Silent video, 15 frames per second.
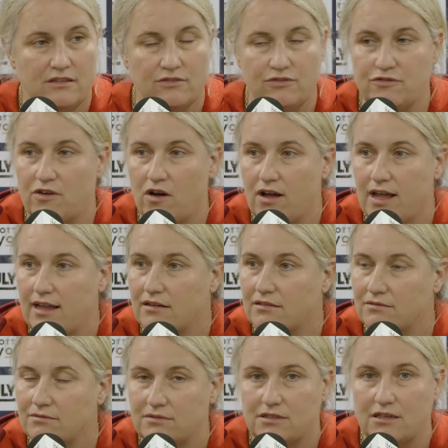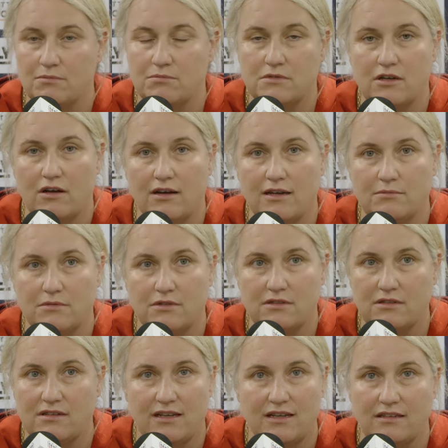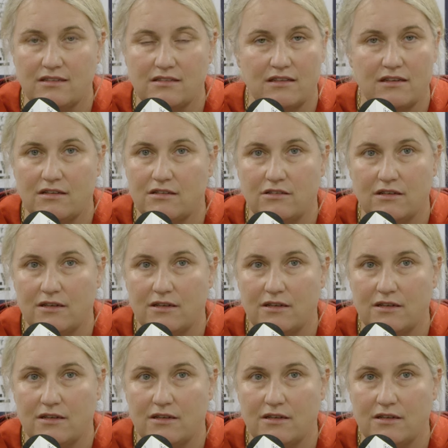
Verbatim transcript: to fight sometimes things that,